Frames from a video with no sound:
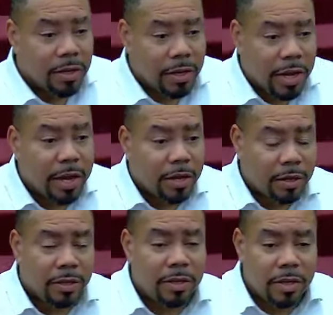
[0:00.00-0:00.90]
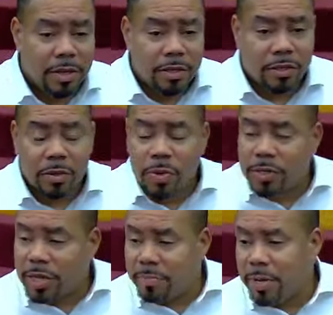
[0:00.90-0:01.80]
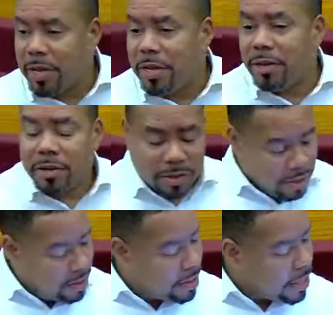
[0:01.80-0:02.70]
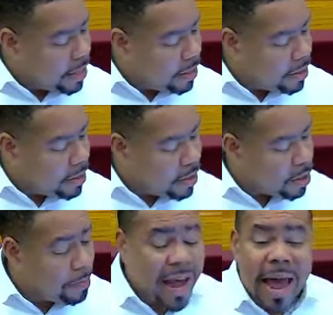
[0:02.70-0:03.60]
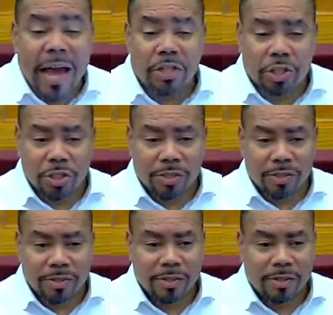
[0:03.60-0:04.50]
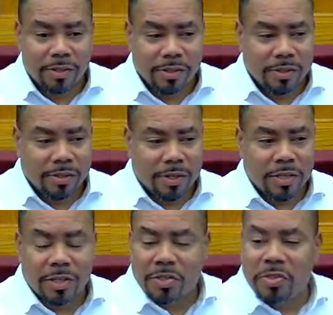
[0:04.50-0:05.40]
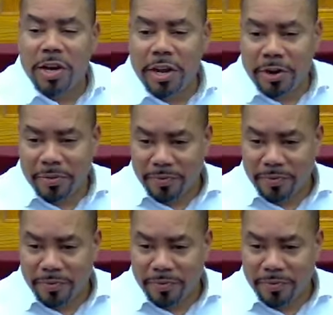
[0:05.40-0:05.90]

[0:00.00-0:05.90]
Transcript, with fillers: Yeah. So, what does that mean? That her passion is a snare.